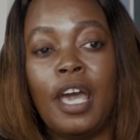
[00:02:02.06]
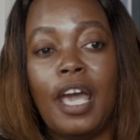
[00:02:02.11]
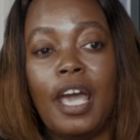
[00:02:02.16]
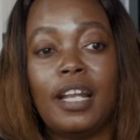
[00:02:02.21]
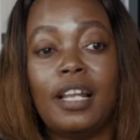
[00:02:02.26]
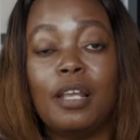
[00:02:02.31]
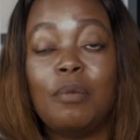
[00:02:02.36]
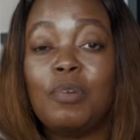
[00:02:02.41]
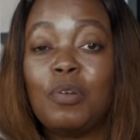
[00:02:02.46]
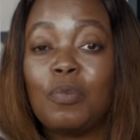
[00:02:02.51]

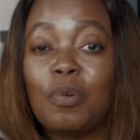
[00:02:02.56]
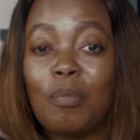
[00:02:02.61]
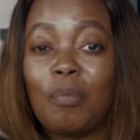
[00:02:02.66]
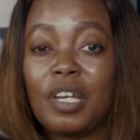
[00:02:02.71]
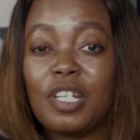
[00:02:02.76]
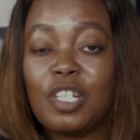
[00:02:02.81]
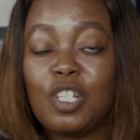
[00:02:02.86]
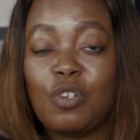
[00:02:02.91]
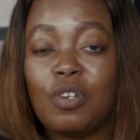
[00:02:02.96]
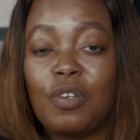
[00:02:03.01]
And let me
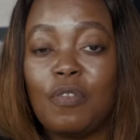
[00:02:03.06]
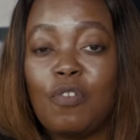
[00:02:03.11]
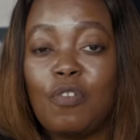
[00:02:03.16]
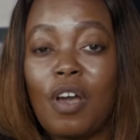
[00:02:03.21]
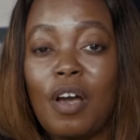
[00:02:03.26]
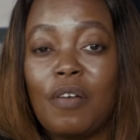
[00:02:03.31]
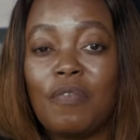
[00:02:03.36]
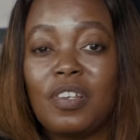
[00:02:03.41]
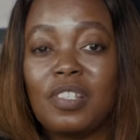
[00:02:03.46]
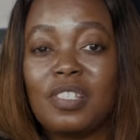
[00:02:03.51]
remind you, if you
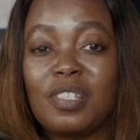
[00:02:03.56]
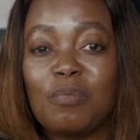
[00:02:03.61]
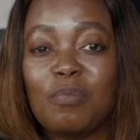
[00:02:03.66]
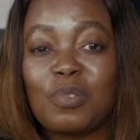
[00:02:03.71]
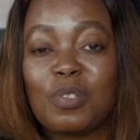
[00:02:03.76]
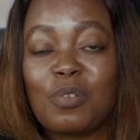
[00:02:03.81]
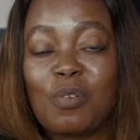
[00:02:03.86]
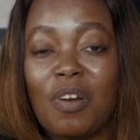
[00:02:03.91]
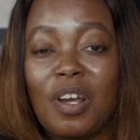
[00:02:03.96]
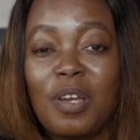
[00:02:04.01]
haven't
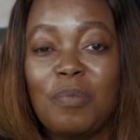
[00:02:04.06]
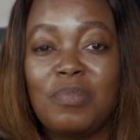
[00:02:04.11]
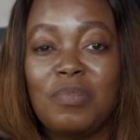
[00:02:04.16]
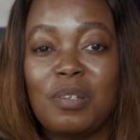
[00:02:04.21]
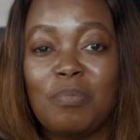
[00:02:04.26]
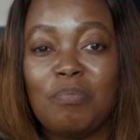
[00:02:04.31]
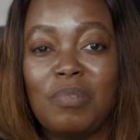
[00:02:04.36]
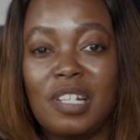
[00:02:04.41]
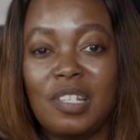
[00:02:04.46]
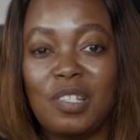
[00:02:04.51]

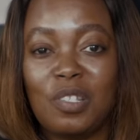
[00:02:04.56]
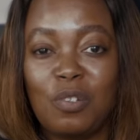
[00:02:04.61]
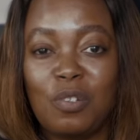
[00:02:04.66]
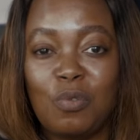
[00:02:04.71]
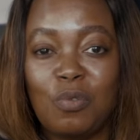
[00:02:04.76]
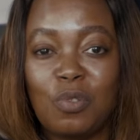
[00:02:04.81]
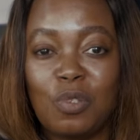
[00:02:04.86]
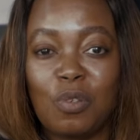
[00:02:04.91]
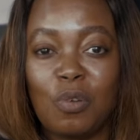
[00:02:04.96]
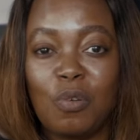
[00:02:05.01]
subscribed, please
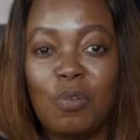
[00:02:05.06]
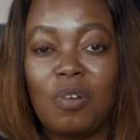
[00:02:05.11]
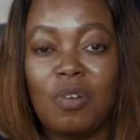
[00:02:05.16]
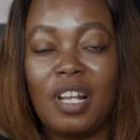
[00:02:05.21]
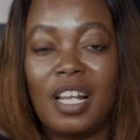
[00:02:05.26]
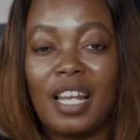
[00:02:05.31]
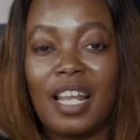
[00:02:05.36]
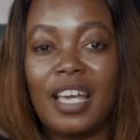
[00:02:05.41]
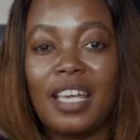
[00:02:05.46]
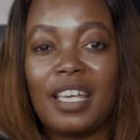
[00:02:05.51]
do so.
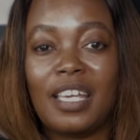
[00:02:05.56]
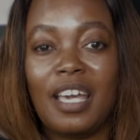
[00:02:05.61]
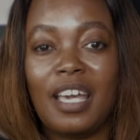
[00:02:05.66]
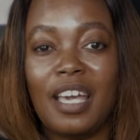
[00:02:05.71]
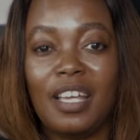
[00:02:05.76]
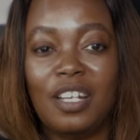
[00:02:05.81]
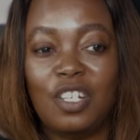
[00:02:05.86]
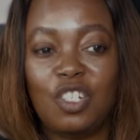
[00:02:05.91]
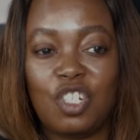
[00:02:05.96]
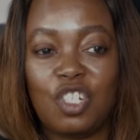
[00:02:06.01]
Like
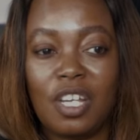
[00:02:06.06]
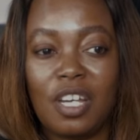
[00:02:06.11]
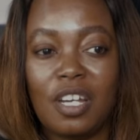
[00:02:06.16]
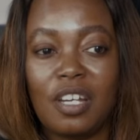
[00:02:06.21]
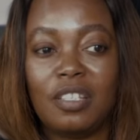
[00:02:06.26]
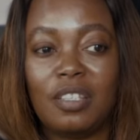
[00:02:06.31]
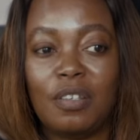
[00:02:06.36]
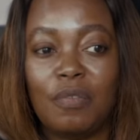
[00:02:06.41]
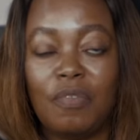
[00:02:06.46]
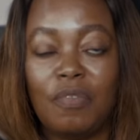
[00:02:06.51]
and
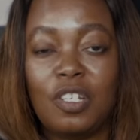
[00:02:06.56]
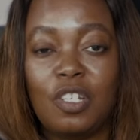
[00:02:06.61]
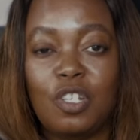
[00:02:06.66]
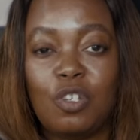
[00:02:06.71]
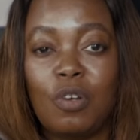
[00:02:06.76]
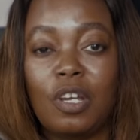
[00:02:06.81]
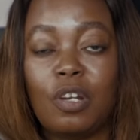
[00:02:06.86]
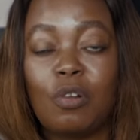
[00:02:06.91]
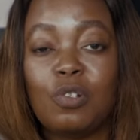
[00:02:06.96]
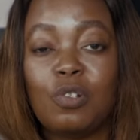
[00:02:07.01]
share the
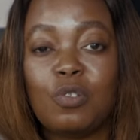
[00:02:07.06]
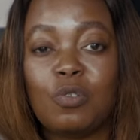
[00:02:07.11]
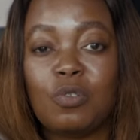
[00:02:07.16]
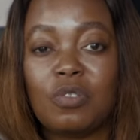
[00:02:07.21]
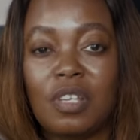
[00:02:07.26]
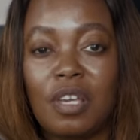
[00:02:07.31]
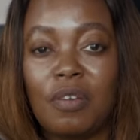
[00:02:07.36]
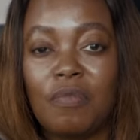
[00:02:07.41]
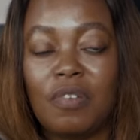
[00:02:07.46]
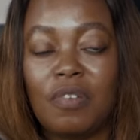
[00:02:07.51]
video and also
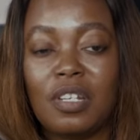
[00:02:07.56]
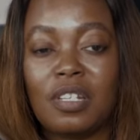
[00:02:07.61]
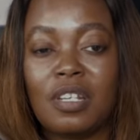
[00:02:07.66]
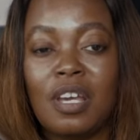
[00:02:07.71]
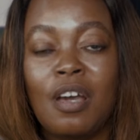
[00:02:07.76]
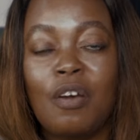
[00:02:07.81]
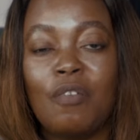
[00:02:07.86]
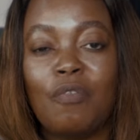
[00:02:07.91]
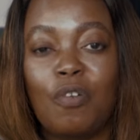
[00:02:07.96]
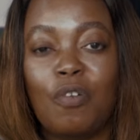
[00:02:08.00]
save it
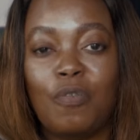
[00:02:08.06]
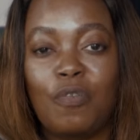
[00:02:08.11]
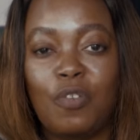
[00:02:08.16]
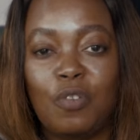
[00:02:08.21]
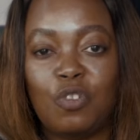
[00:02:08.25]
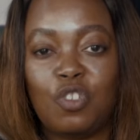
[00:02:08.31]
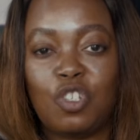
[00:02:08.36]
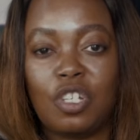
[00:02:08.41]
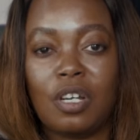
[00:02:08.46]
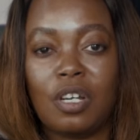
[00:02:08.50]
for
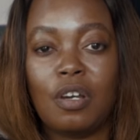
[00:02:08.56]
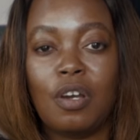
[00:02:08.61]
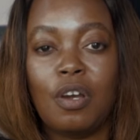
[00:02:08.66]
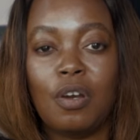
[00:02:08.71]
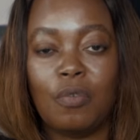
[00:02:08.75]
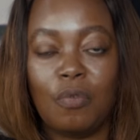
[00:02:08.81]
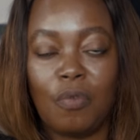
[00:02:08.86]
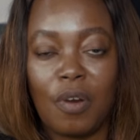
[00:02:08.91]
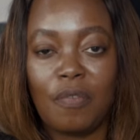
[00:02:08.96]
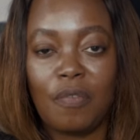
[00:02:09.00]
future
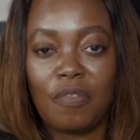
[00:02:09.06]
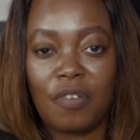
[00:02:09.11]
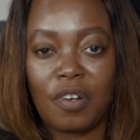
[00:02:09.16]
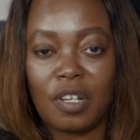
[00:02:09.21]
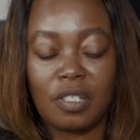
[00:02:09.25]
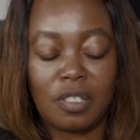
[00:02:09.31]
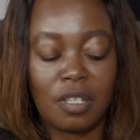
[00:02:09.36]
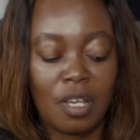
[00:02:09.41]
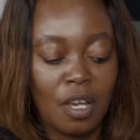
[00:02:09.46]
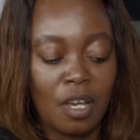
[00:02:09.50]

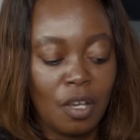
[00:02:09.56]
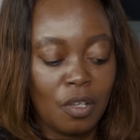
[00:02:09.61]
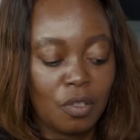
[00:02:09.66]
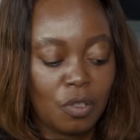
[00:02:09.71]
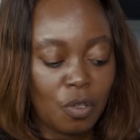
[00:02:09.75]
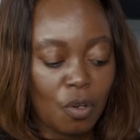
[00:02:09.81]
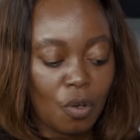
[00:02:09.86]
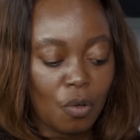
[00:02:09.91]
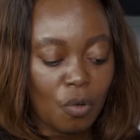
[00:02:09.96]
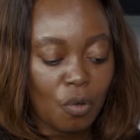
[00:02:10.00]
reference.
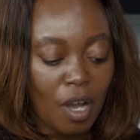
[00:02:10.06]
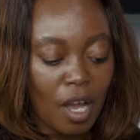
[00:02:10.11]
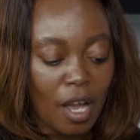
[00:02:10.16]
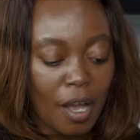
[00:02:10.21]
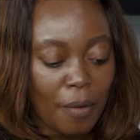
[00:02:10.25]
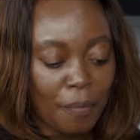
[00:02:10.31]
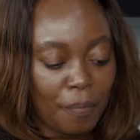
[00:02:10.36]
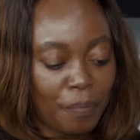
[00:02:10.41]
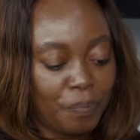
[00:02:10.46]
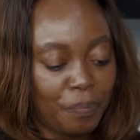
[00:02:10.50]
So,
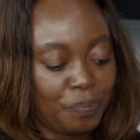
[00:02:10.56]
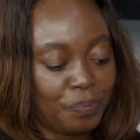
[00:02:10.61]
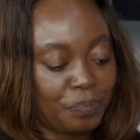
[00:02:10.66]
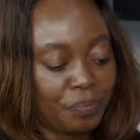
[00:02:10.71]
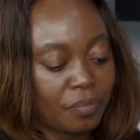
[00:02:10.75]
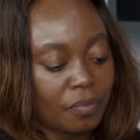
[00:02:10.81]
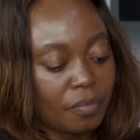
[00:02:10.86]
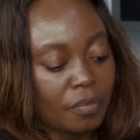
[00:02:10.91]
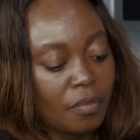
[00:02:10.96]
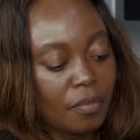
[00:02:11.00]
um,
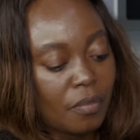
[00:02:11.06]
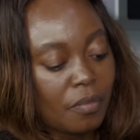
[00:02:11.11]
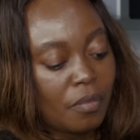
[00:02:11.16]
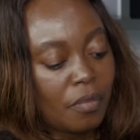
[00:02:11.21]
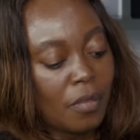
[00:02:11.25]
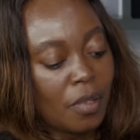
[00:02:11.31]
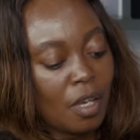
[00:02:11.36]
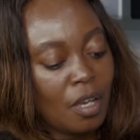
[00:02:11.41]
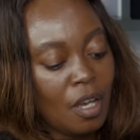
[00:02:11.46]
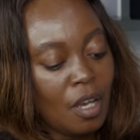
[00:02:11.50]

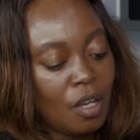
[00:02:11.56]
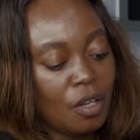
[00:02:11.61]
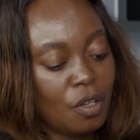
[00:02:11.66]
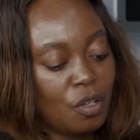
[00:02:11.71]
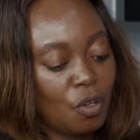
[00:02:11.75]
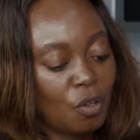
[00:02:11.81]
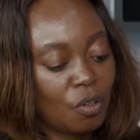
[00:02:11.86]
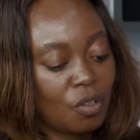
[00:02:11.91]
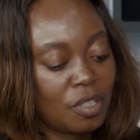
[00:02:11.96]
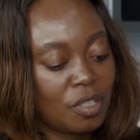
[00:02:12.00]

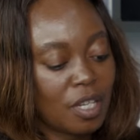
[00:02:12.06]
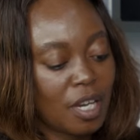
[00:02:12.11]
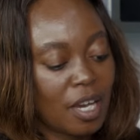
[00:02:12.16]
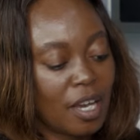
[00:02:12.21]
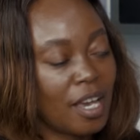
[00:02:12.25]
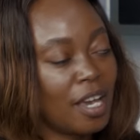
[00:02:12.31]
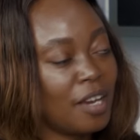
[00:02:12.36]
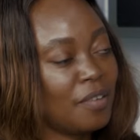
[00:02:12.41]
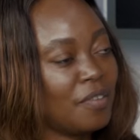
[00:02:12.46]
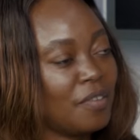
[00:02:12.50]

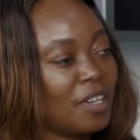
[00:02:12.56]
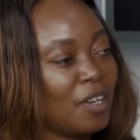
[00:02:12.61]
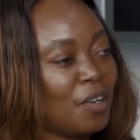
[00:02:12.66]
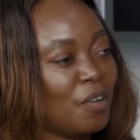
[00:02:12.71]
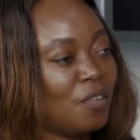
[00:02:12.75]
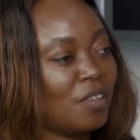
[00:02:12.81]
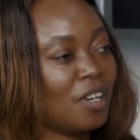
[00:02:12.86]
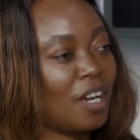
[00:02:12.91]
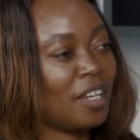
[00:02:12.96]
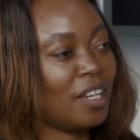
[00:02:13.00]
Dr. Erick
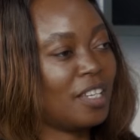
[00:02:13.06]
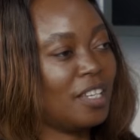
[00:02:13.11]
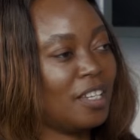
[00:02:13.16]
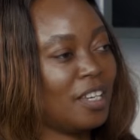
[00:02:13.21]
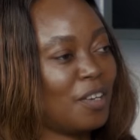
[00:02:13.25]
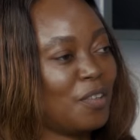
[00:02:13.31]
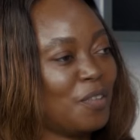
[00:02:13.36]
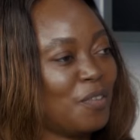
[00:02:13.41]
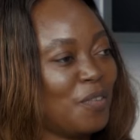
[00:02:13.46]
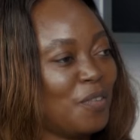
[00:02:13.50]

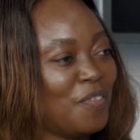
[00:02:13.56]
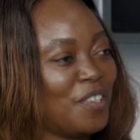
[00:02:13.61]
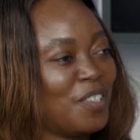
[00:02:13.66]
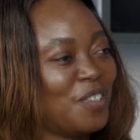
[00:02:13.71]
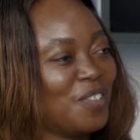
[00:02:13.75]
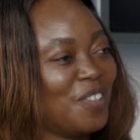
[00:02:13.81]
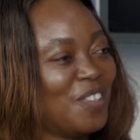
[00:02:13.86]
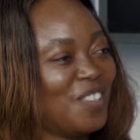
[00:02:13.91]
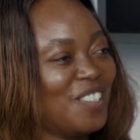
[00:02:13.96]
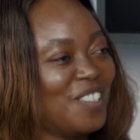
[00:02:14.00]
Ongaki. I don't know if I
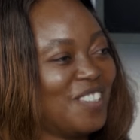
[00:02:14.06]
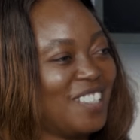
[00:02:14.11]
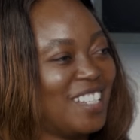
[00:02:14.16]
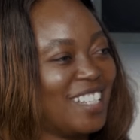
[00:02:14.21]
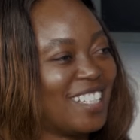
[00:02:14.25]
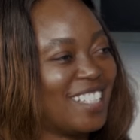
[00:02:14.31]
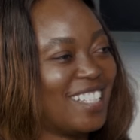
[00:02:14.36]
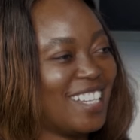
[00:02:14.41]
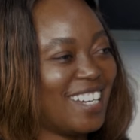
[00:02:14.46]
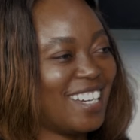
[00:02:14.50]
should call you
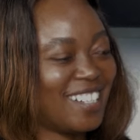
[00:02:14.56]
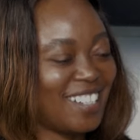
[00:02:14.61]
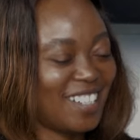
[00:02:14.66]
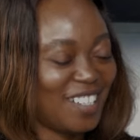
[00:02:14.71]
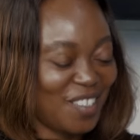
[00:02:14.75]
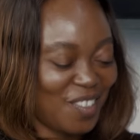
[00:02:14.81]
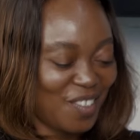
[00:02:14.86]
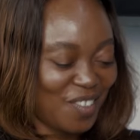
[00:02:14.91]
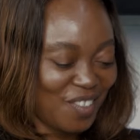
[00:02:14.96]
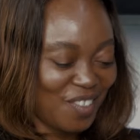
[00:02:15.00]

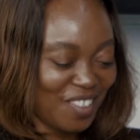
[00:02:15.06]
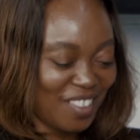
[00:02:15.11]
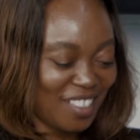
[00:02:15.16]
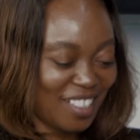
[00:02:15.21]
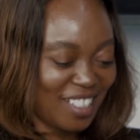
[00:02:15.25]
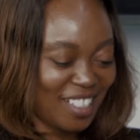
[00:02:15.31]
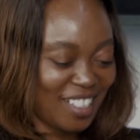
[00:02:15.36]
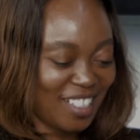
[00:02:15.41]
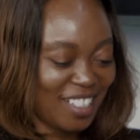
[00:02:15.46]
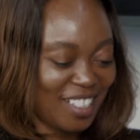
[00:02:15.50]
Daktari or,
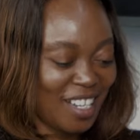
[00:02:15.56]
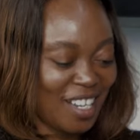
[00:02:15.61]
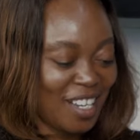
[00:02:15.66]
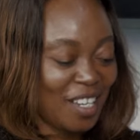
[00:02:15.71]
uh,